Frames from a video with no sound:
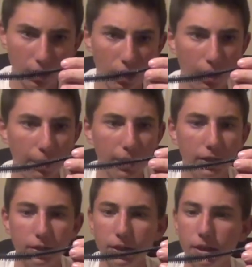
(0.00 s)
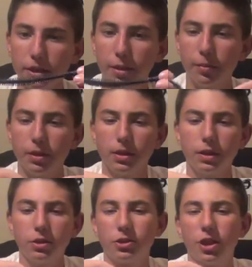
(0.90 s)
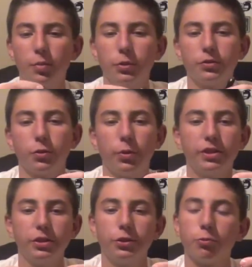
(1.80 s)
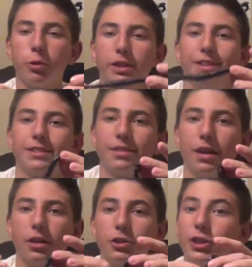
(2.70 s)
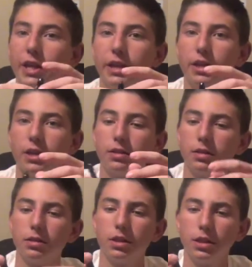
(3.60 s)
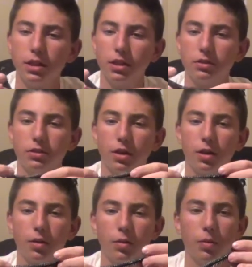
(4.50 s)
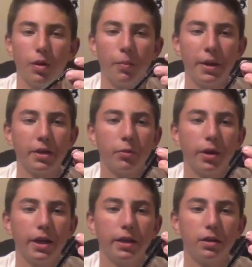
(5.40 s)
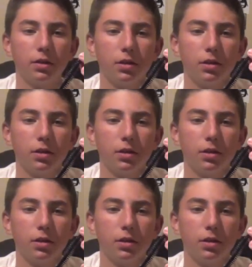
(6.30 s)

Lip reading: But yep, there's a couple different ways you can rig this. Shaky head is a main way.